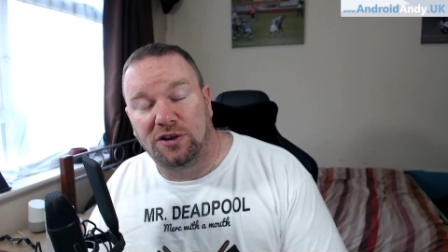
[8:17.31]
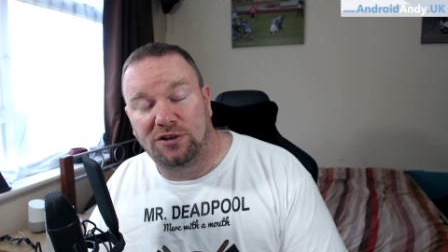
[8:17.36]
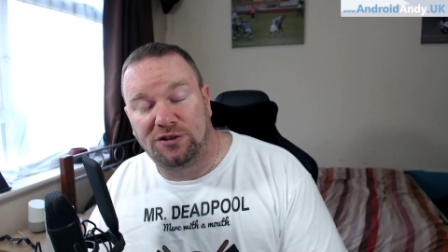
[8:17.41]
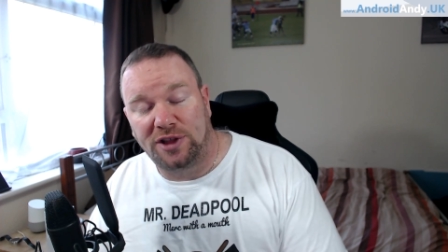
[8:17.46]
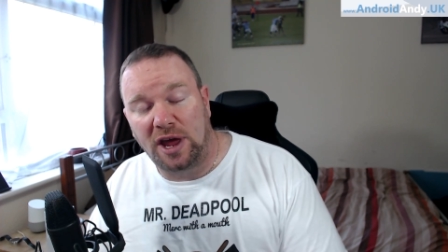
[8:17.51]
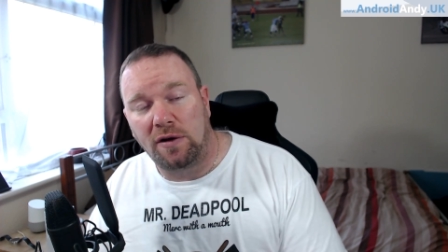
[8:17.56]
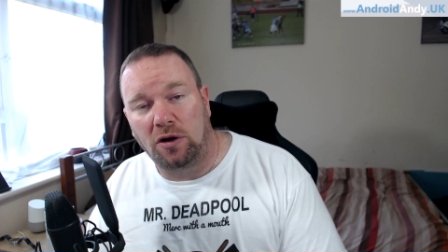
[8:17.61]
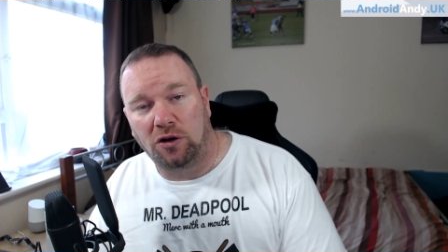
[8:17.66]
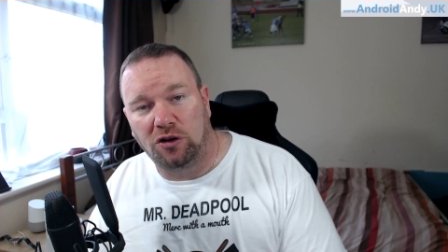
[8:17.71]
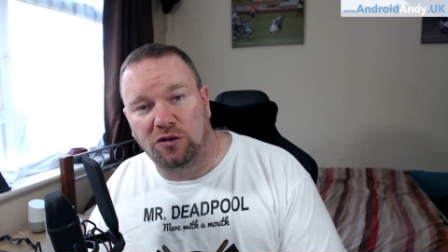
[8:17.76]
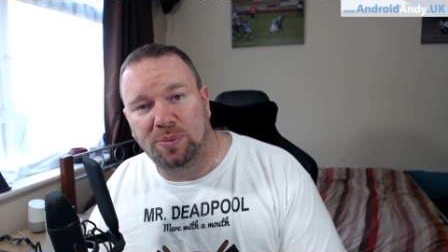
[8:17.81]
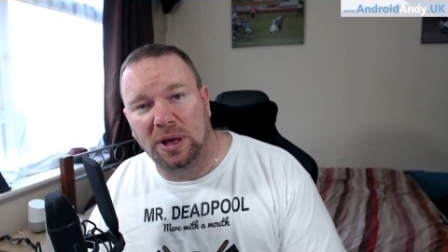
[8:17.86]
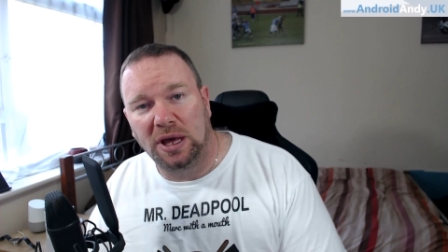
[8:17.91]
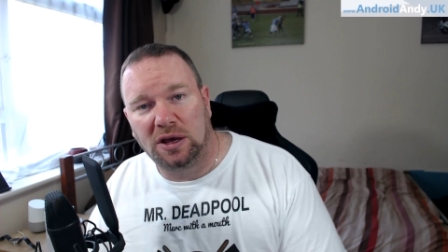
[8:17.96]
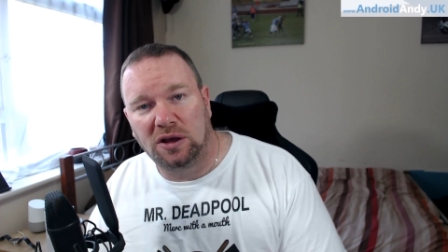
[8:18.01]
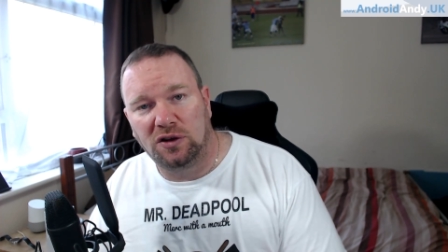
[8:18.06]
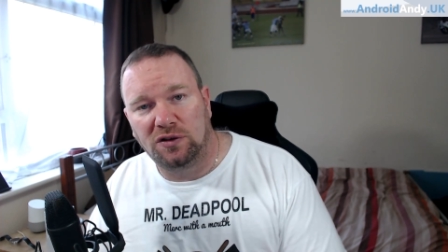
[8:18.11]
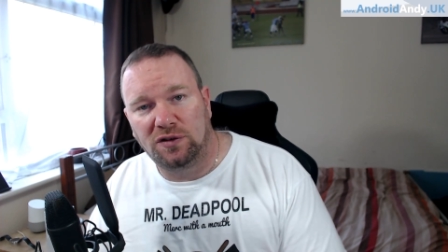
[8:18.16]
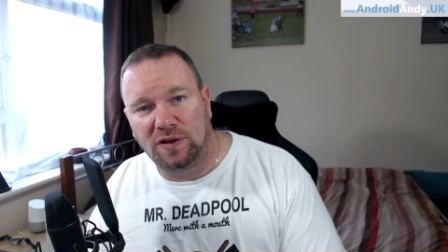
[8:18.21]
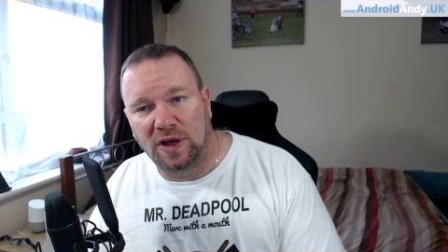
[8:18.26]
the stereo
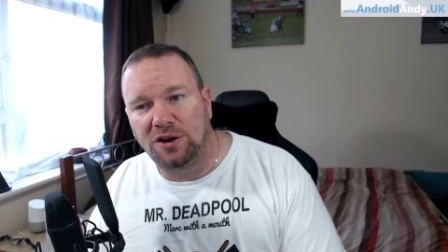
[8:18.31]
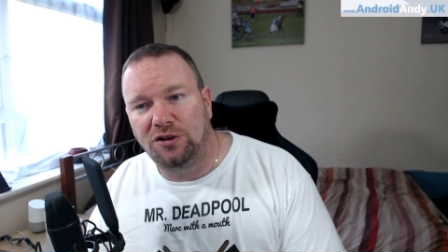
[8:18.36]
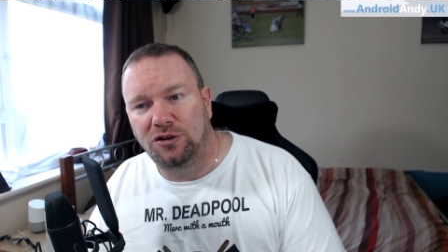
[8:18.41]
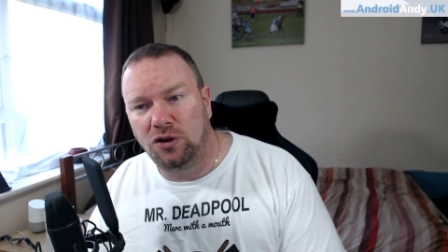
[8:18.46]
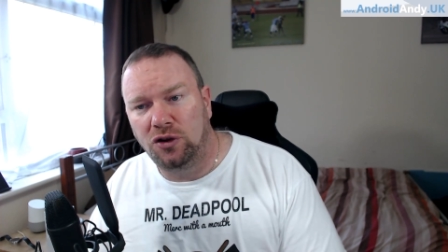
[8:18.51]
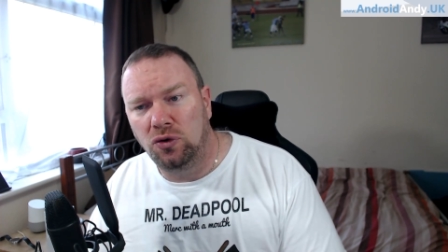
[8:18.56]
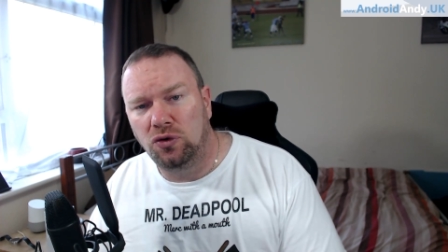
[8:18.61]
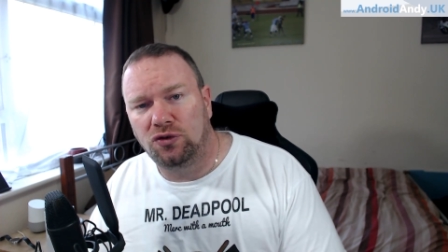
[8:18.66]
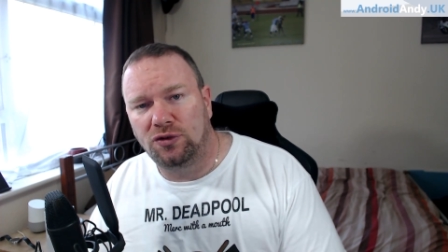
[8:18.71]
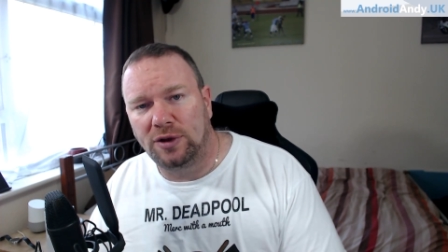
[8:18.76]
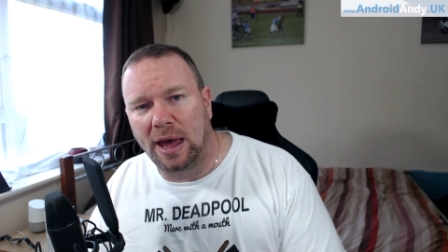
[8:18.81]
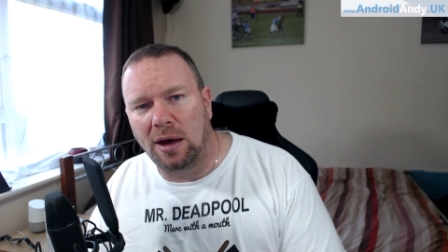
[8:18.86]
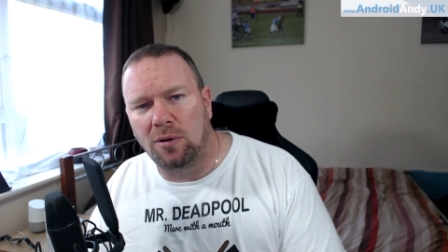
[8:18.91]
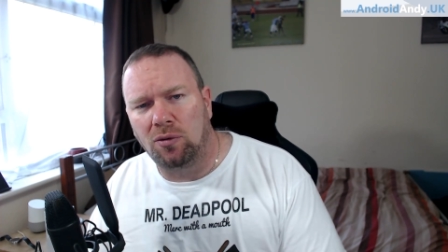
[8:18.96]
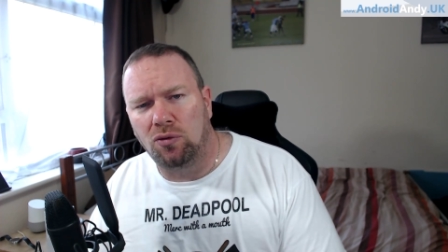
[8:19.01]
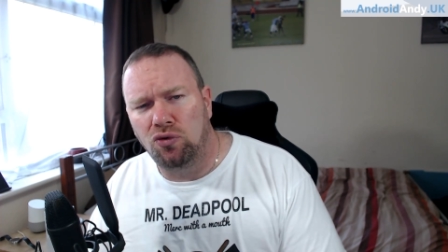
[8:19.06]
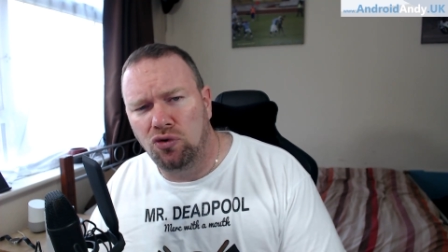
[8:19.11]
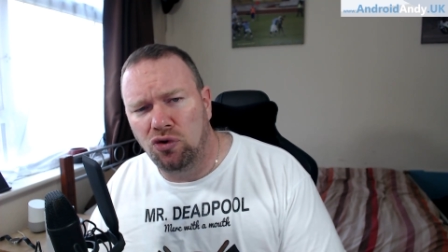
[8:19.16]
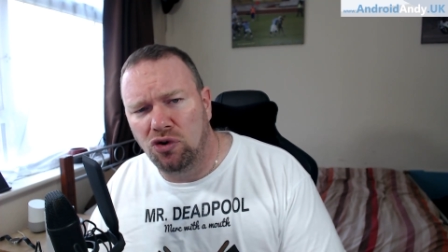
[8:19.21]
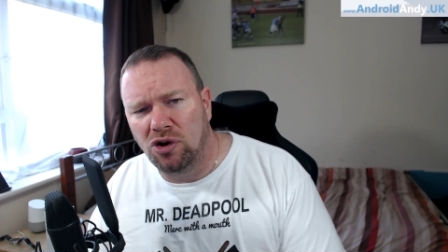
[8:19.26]
speakers, they do
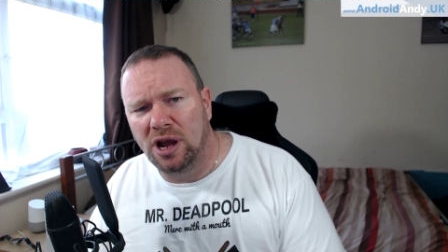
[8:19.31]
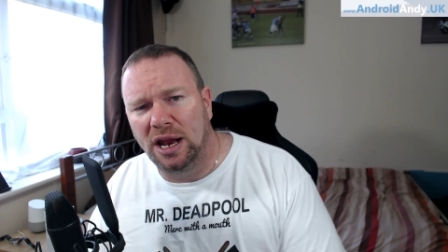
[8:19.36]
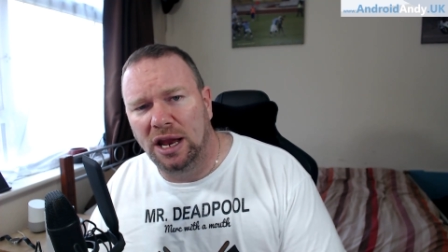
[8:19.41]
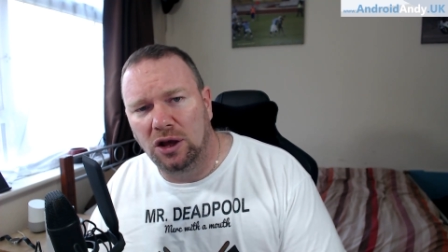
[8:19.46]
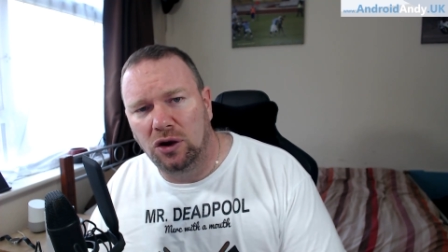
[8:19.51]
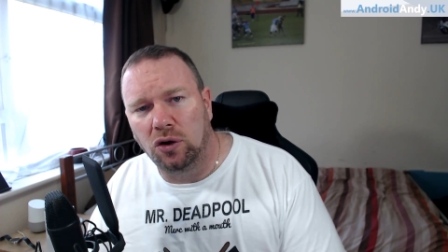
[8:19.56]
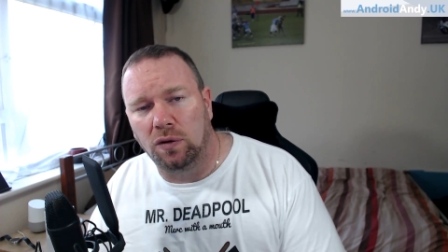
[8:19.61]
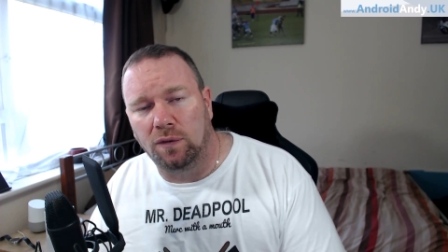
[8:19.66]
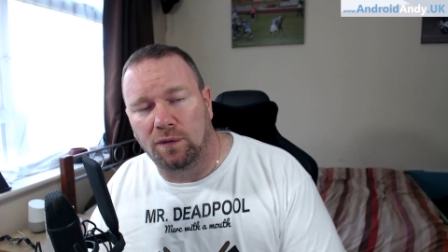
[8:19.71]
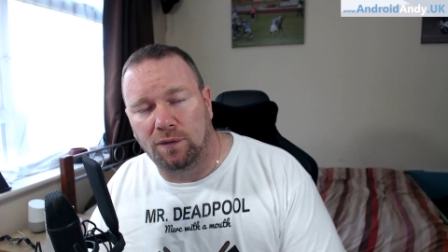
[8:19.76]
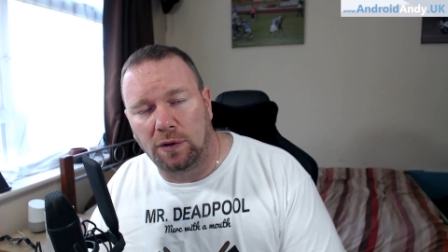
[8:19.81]
sound really good.